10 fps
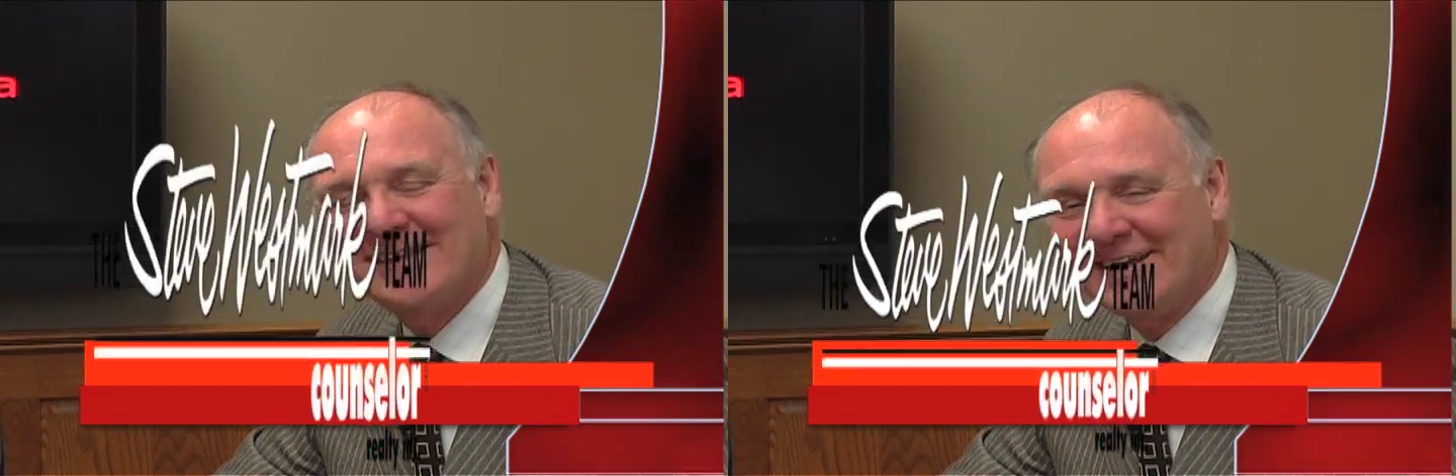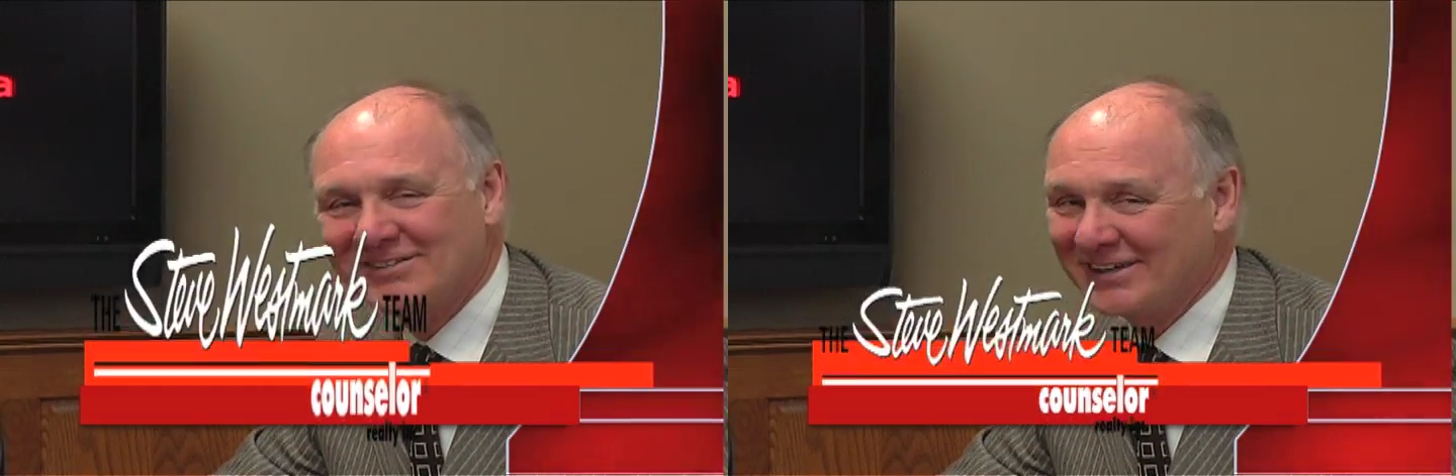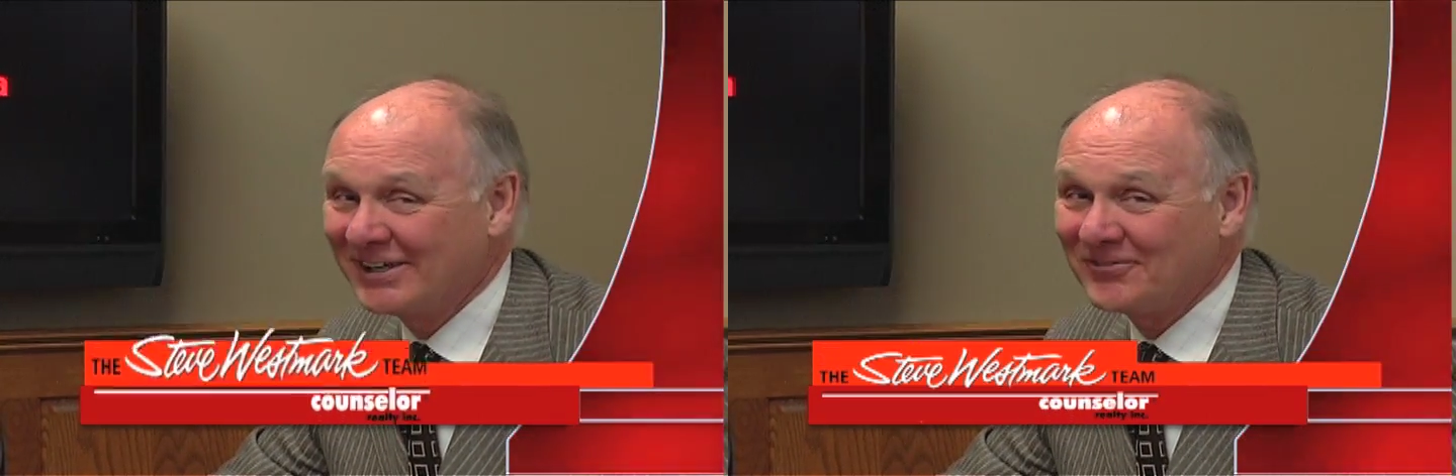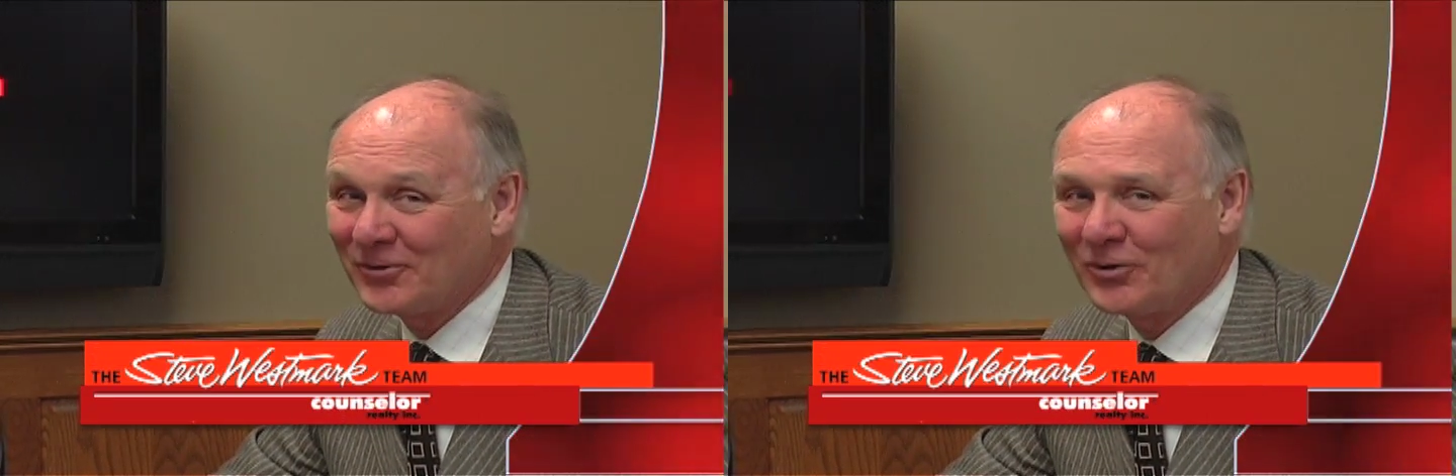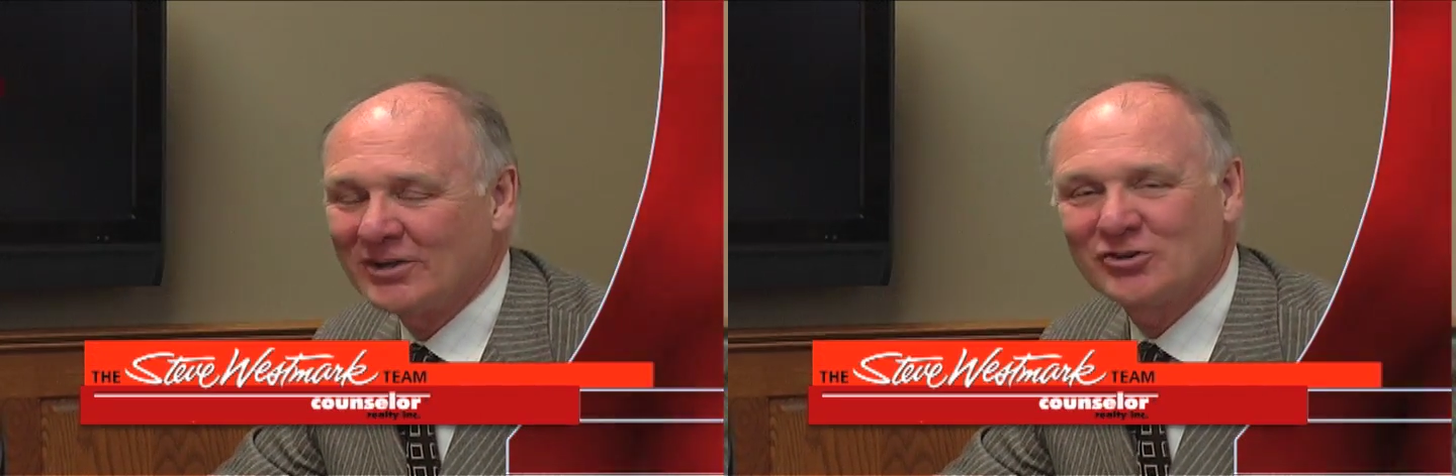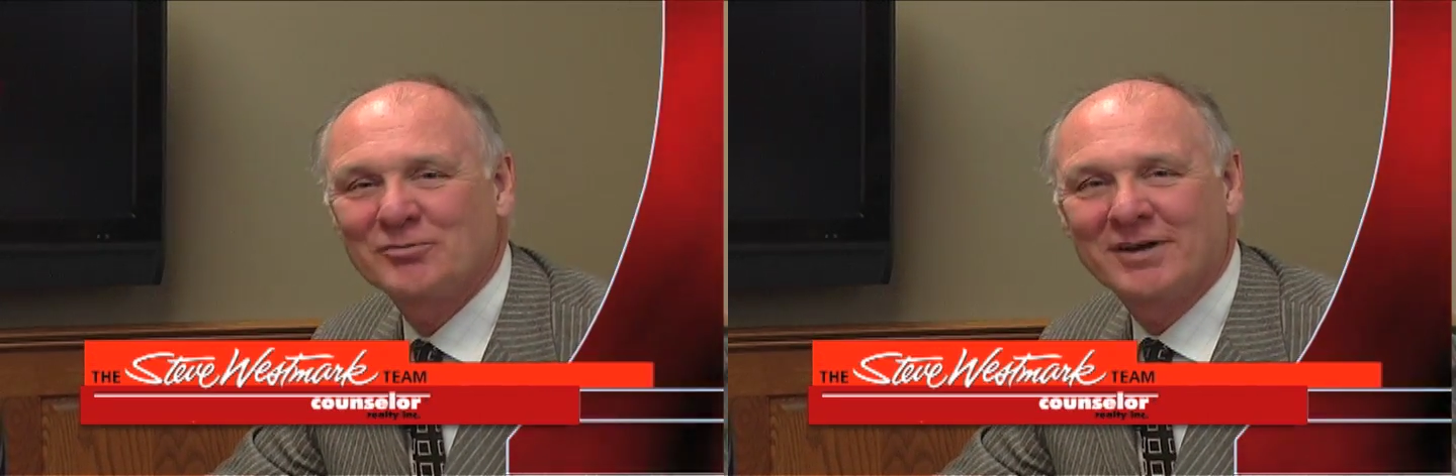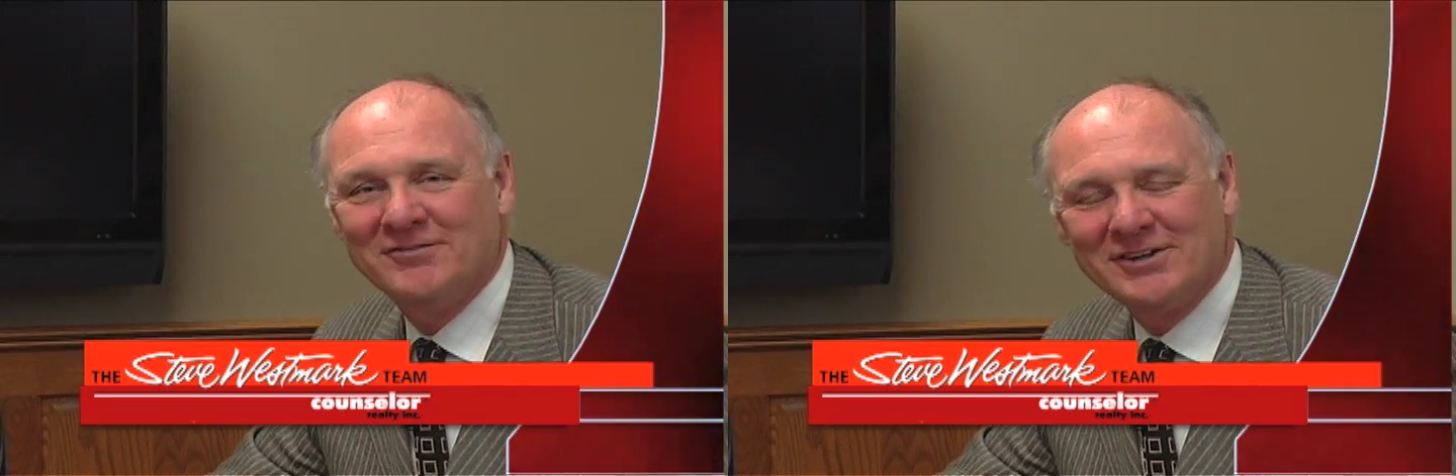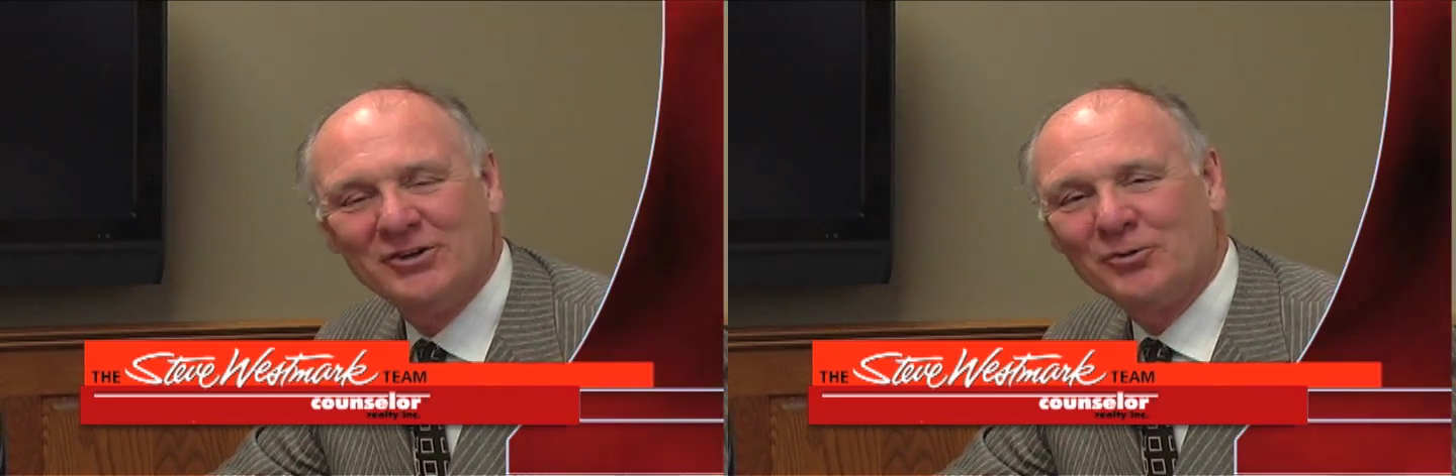Thanks again for watching my
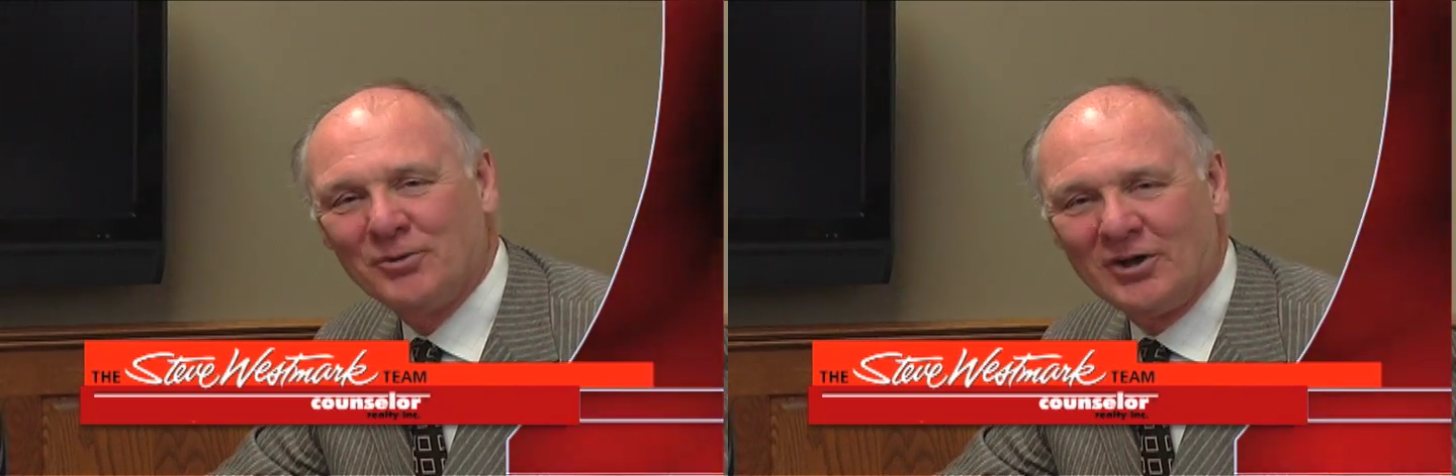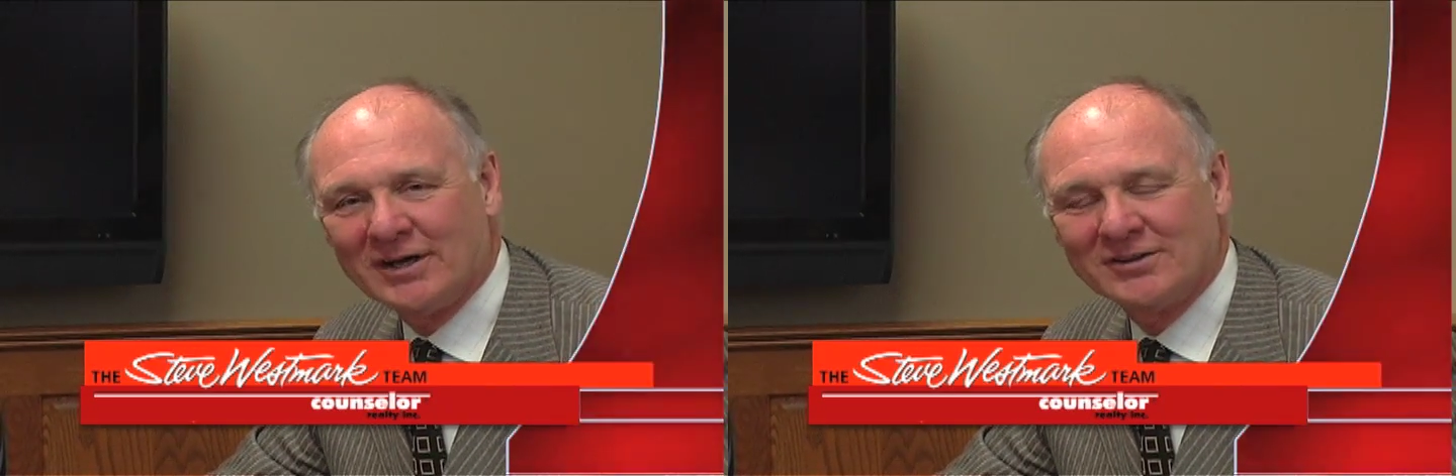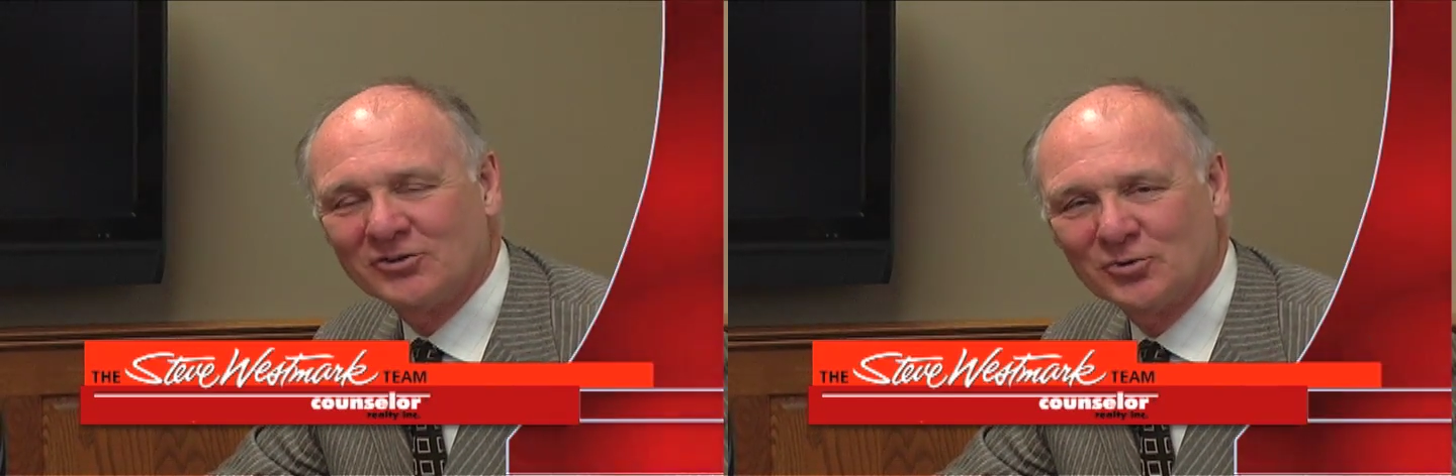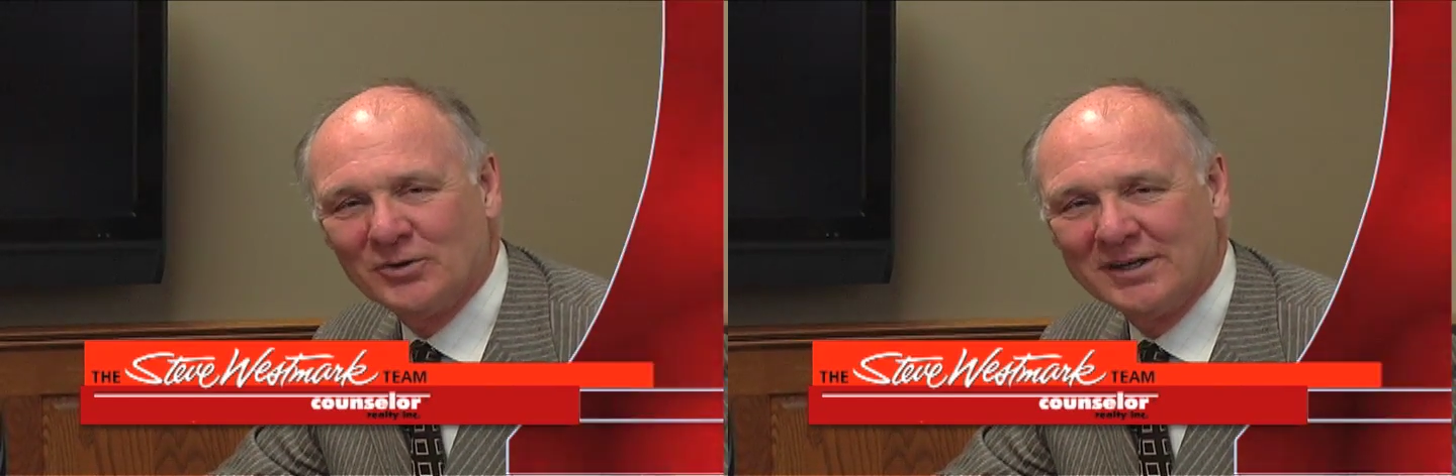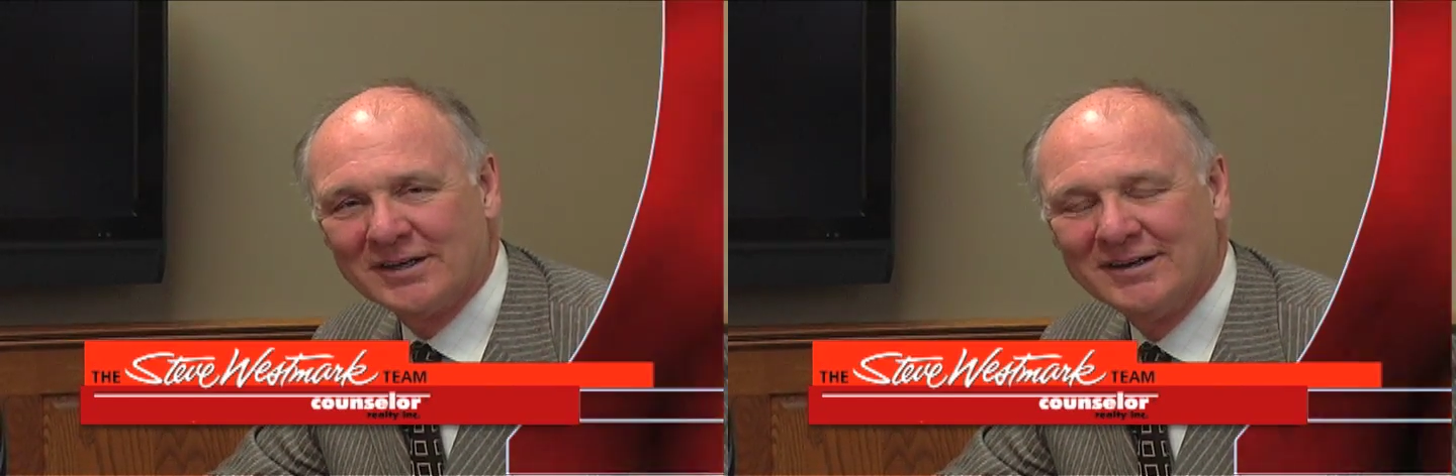video blog this week.